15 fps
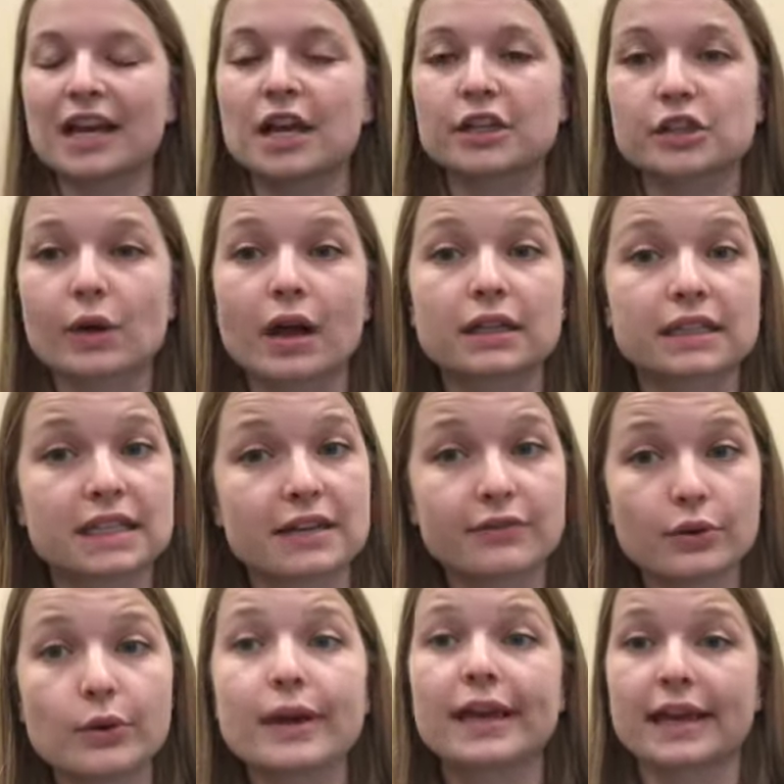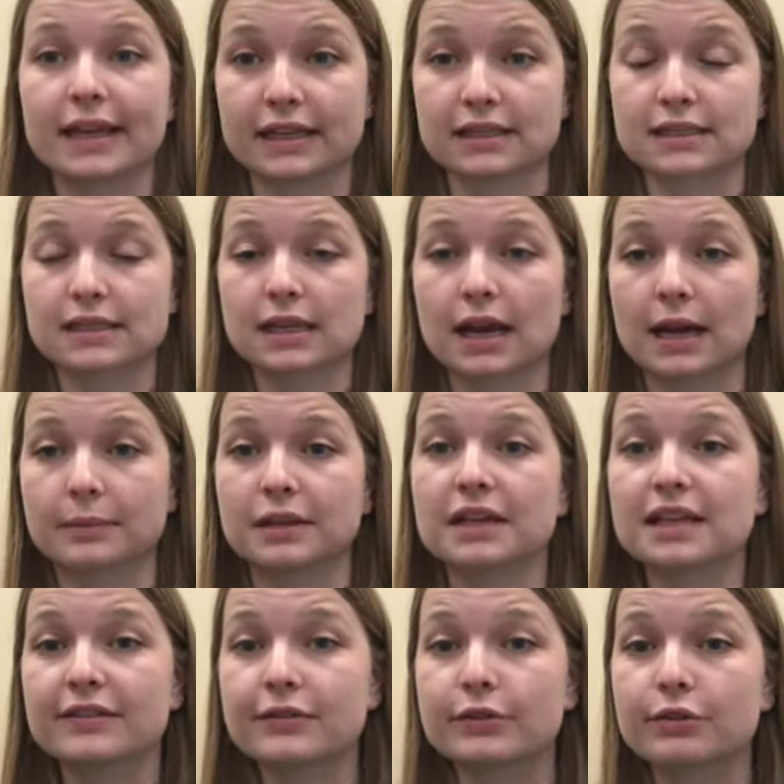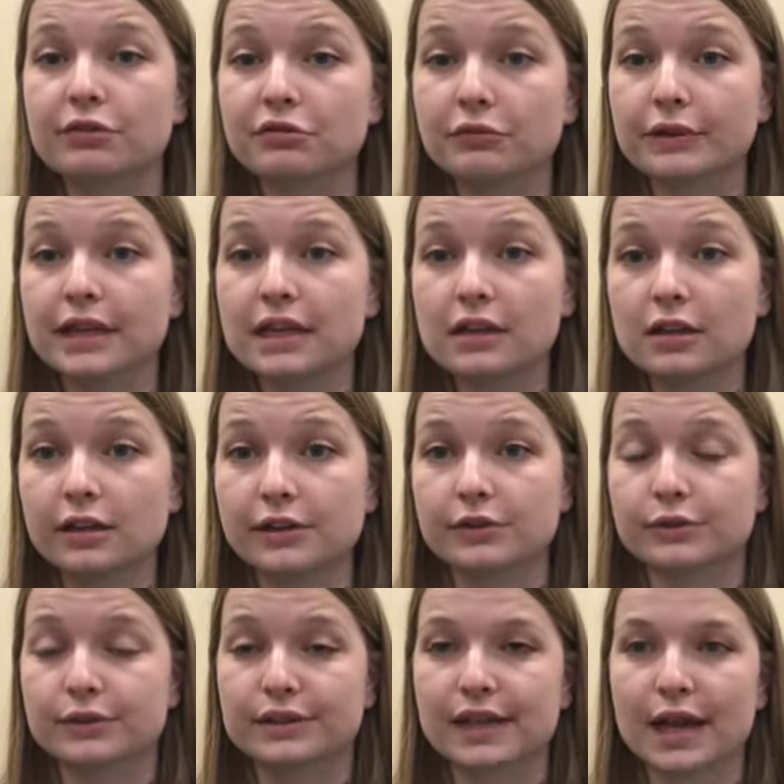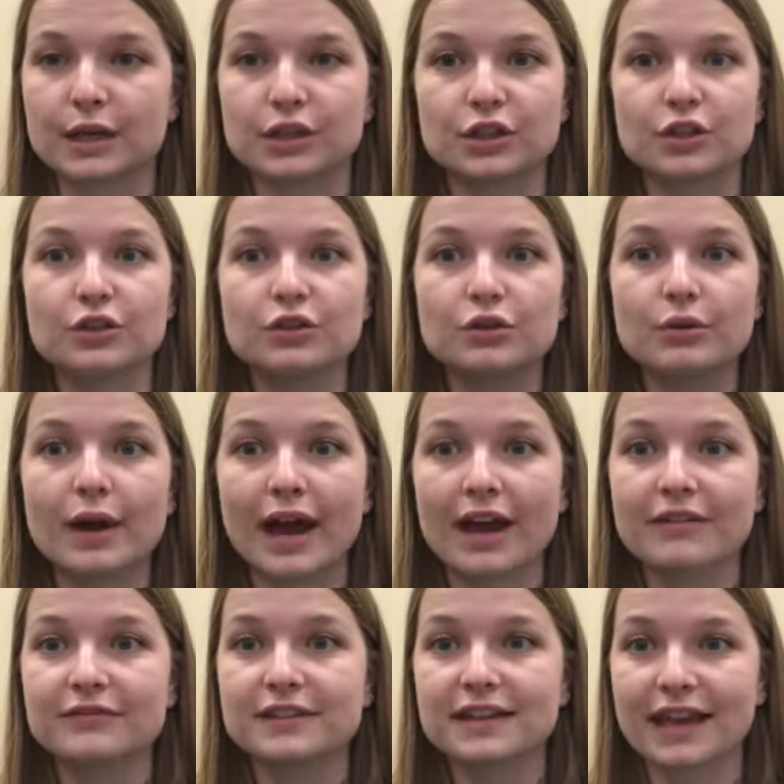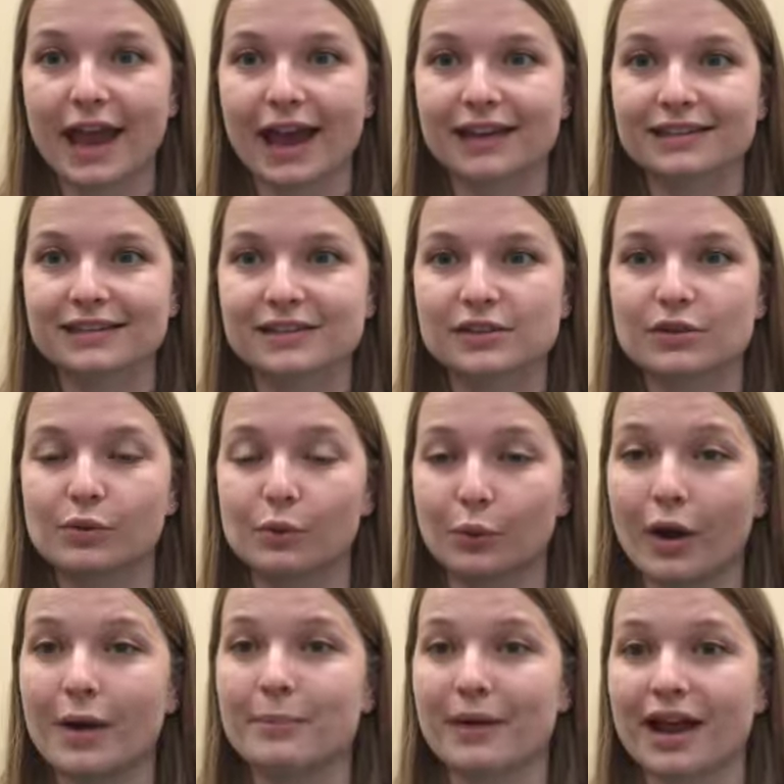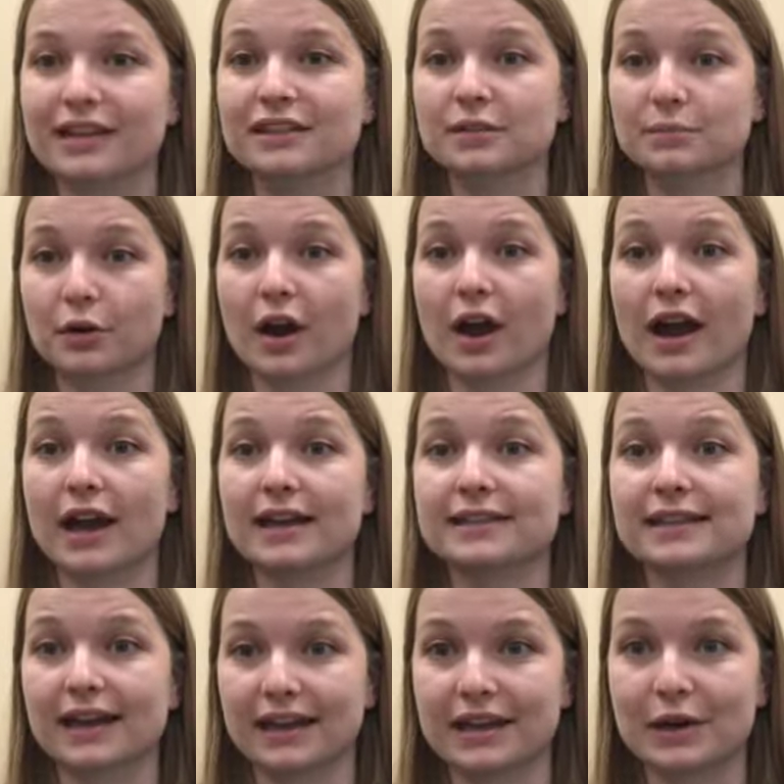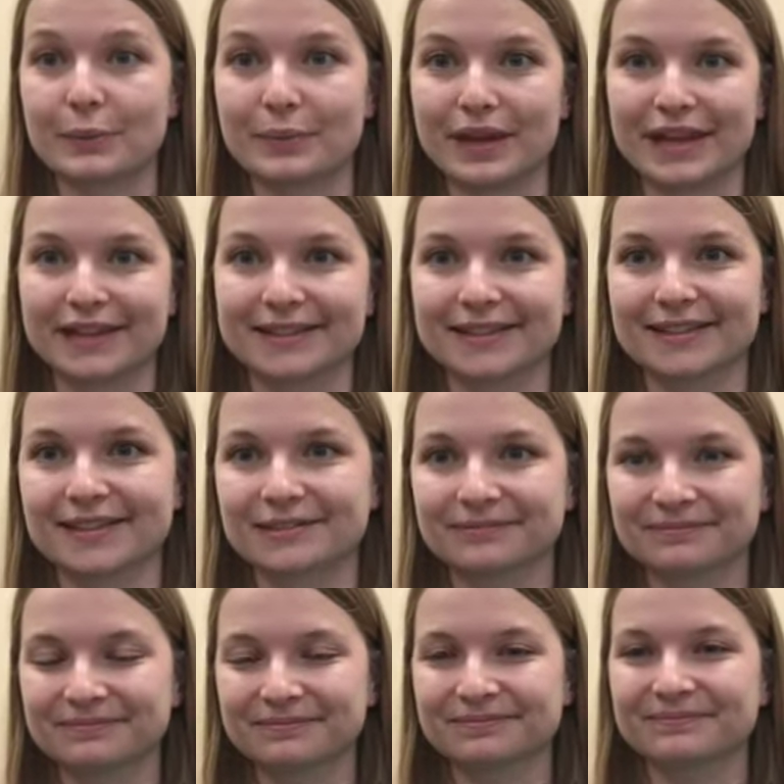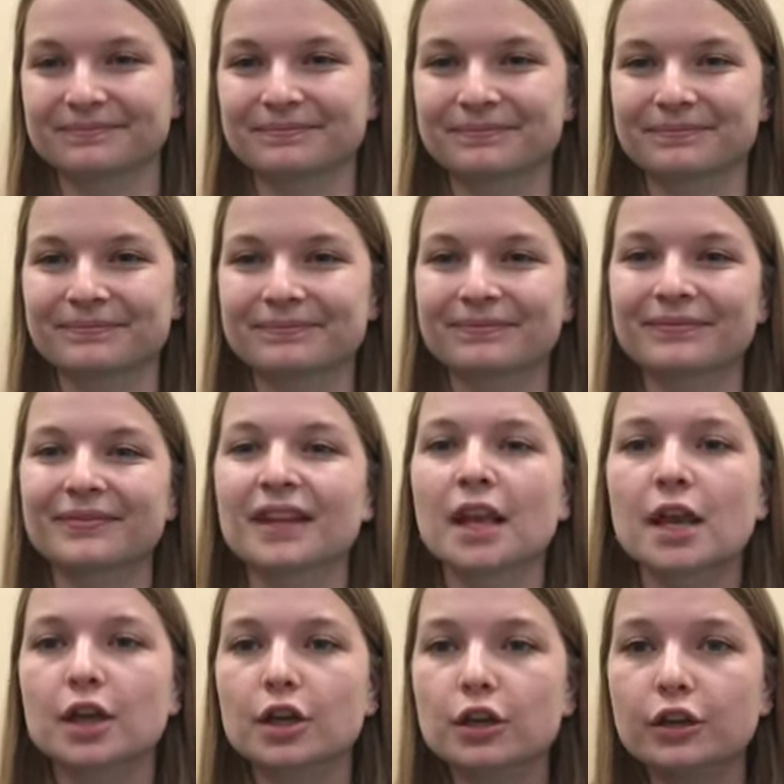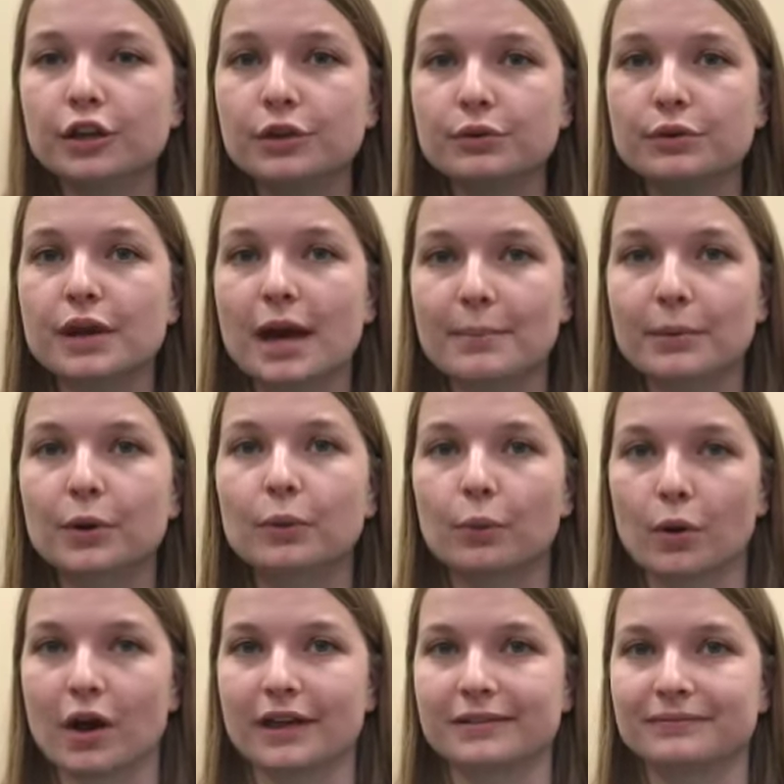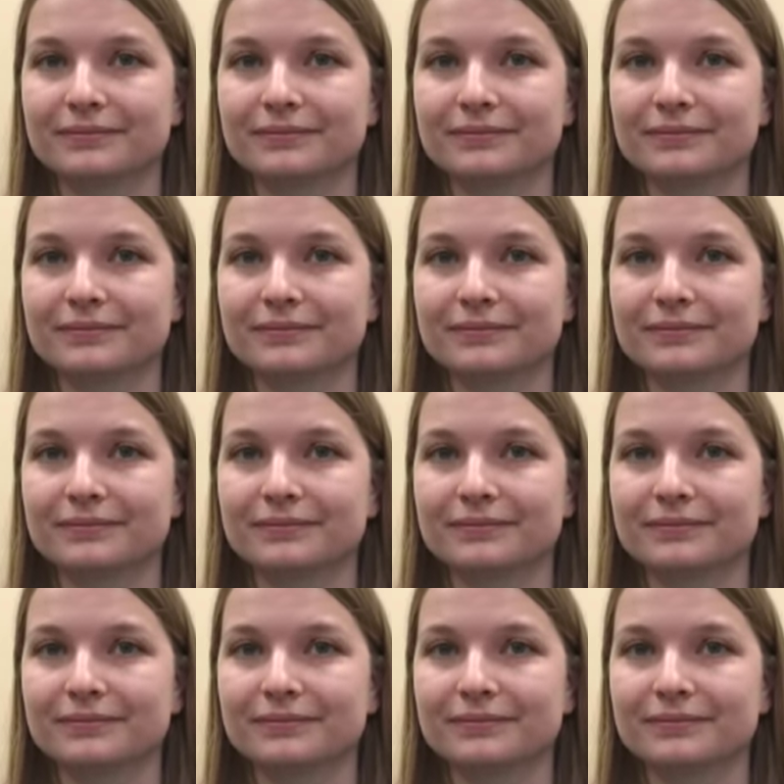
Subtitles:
So I'll give you a hint. I'm going to give you 3 clues, and you have to guess what my surprise item is. Clue number 1.